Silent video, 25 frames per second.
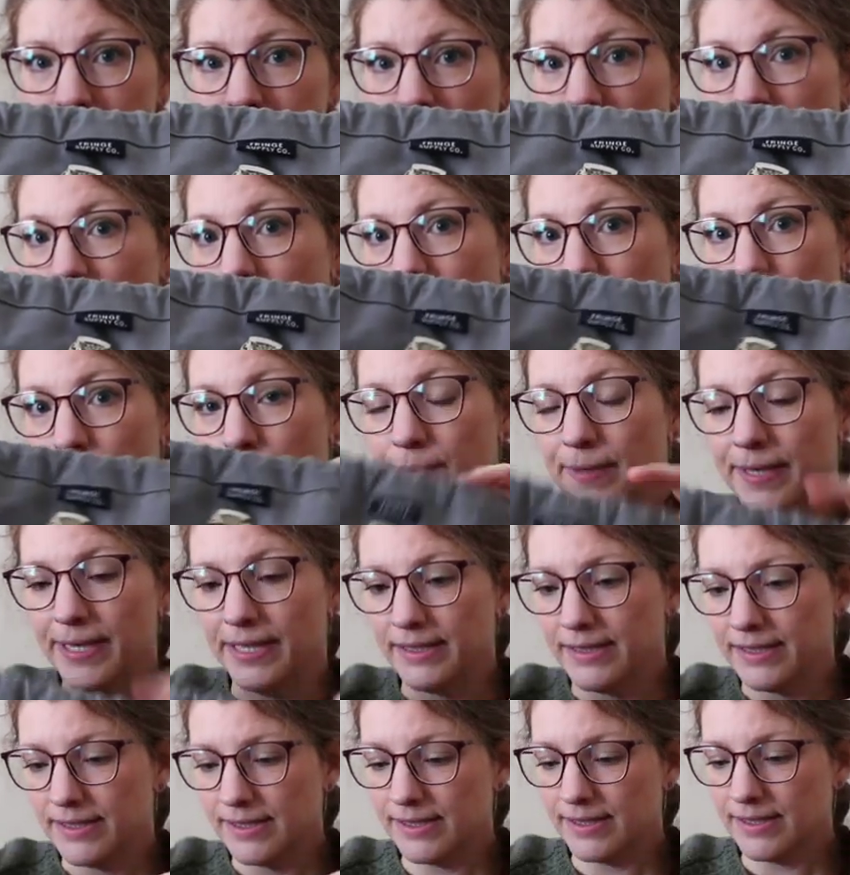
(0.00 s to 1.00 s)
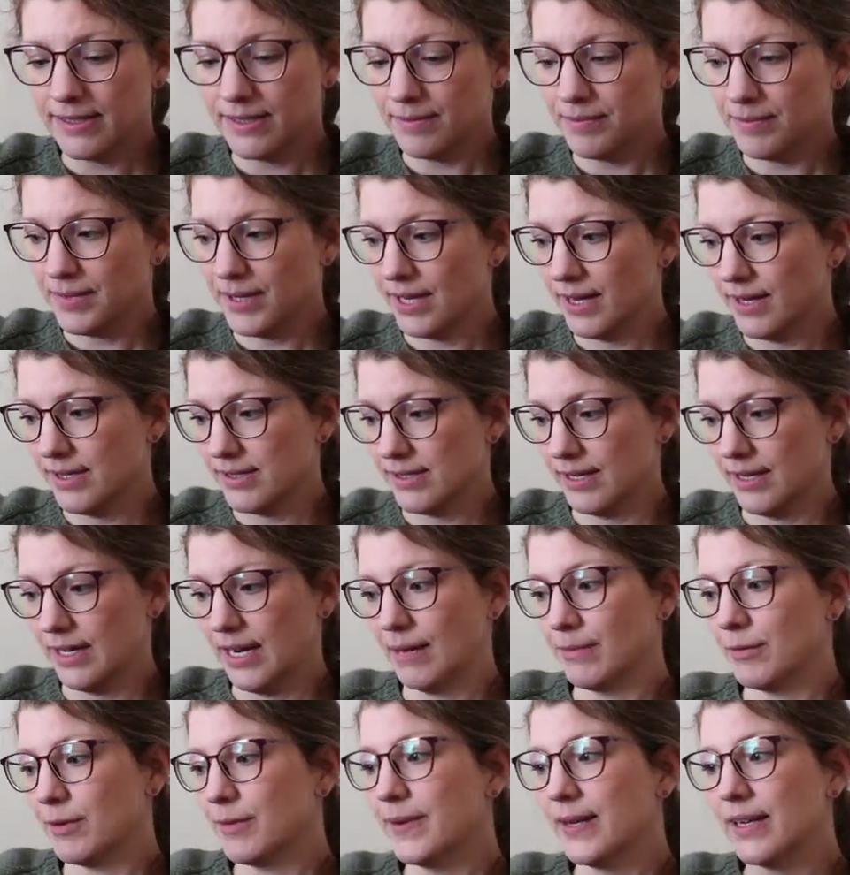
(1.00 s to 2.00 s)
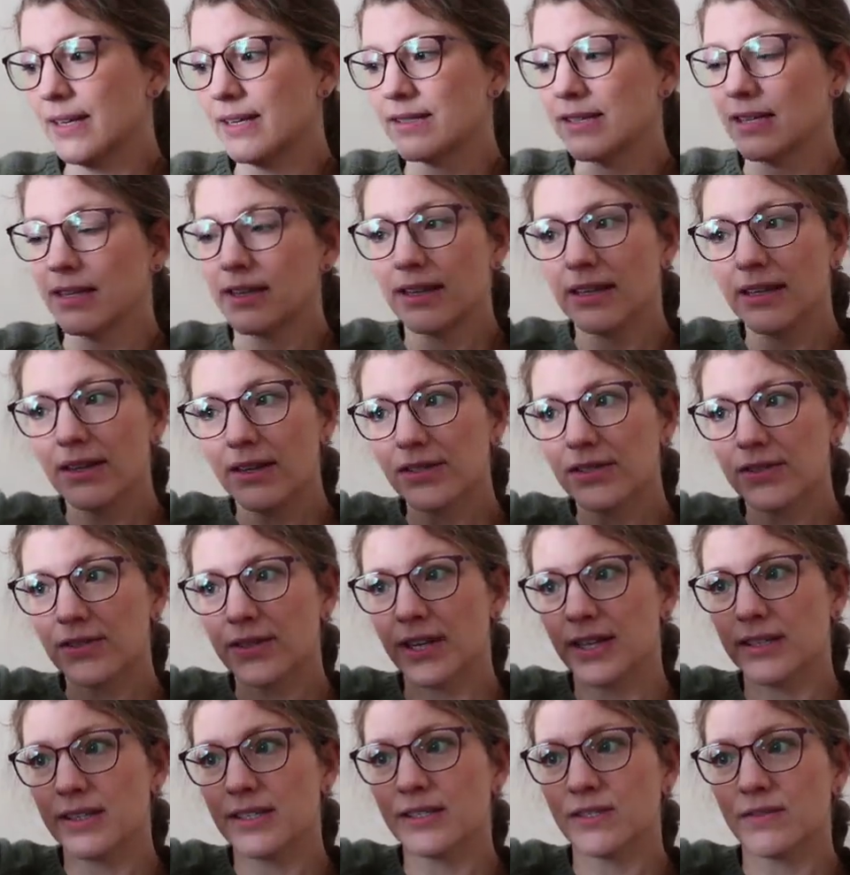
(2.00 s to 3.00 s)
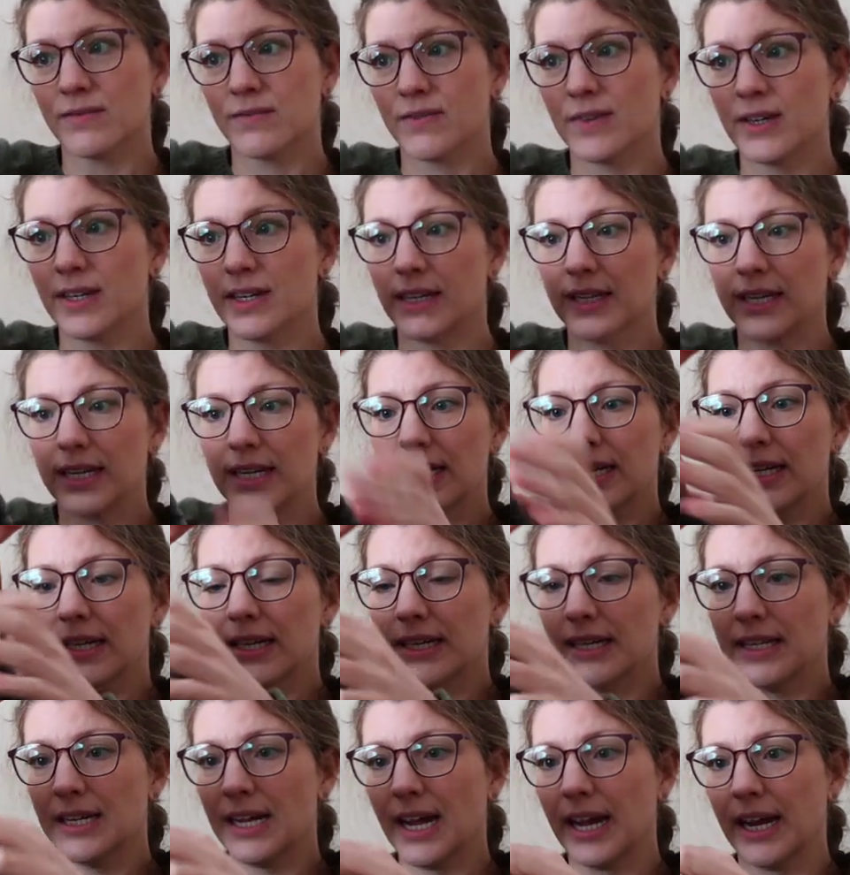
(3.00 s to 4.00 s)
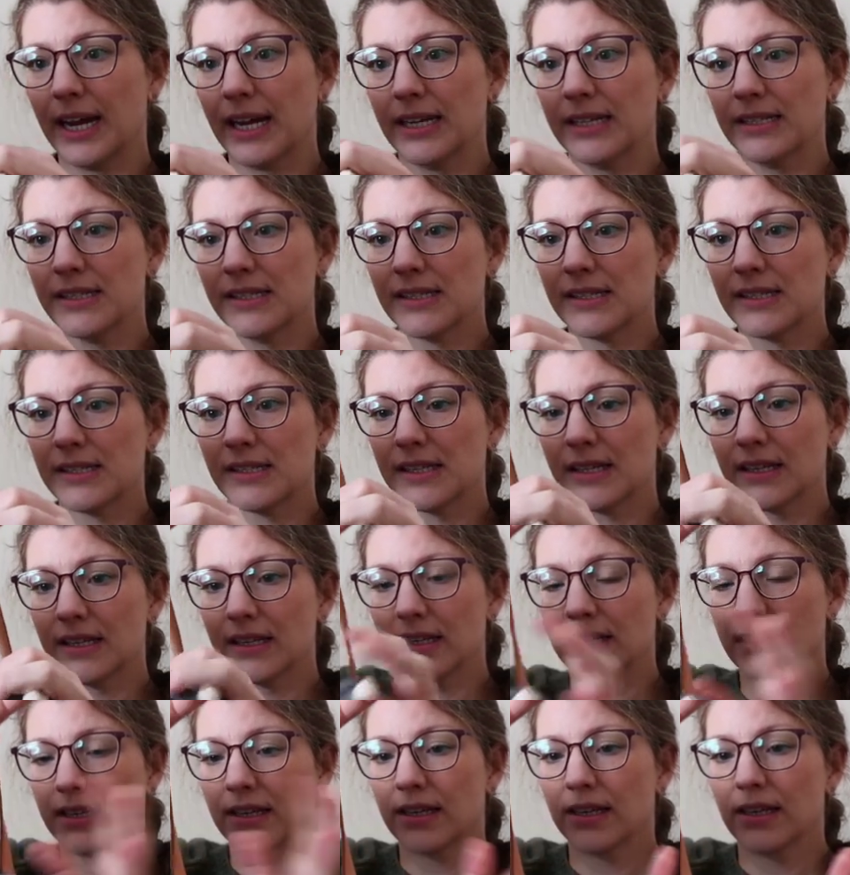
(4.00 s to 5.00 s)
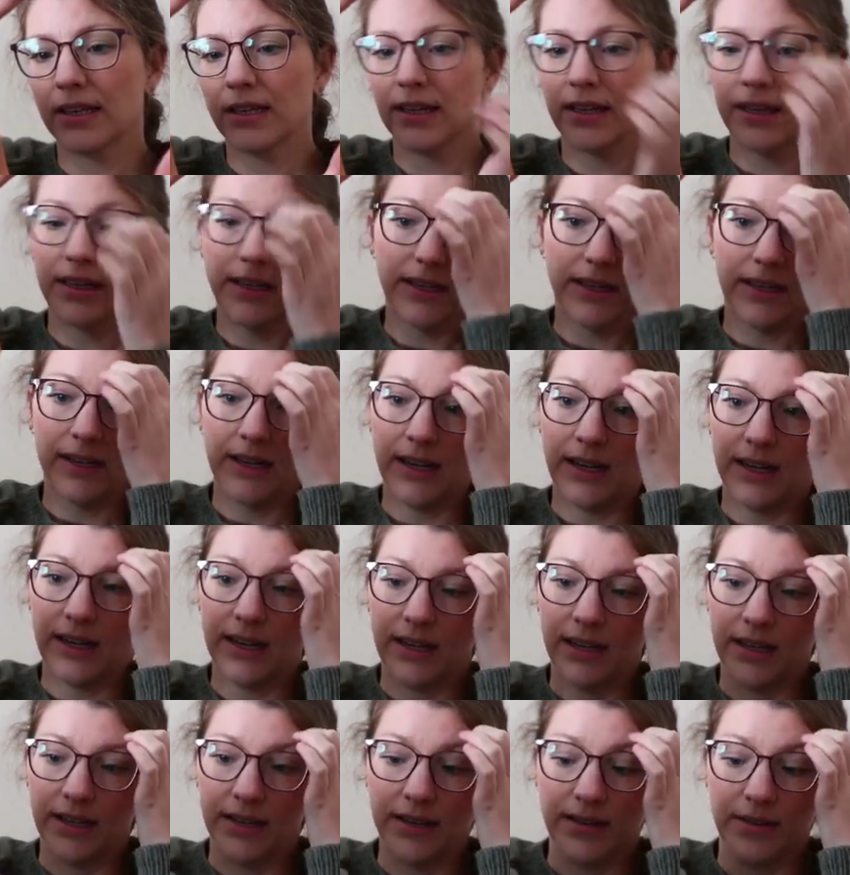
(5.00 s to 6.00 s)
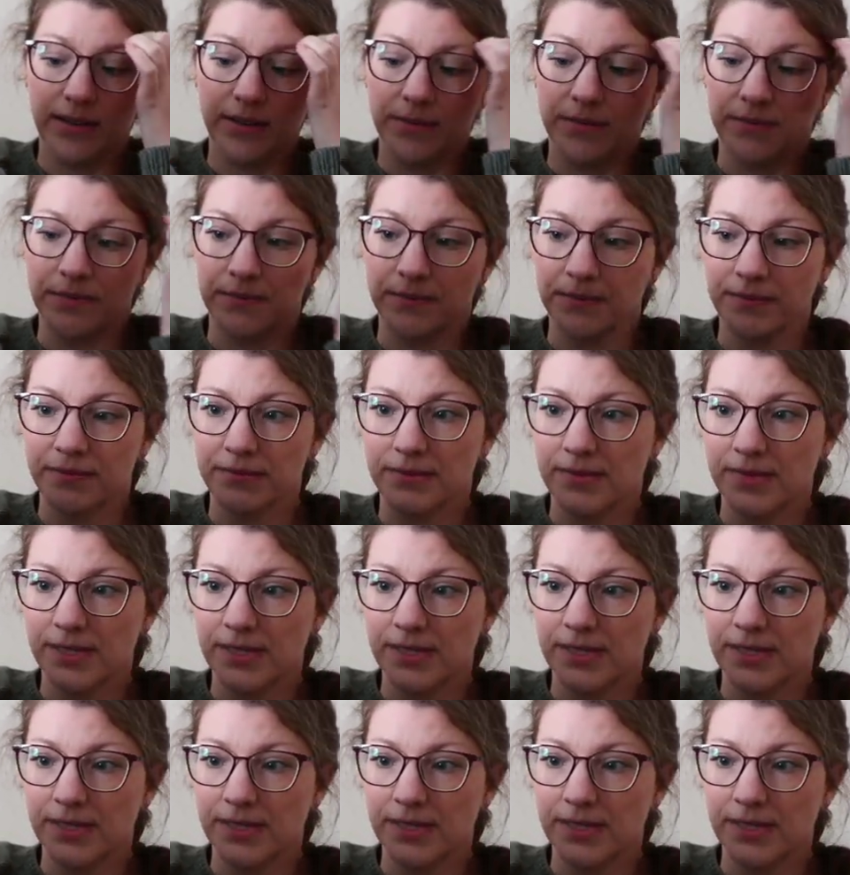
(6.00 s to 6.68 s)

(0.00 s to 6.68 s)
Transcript: Enamel pins, because enamel pins, and then they also had this really nice um,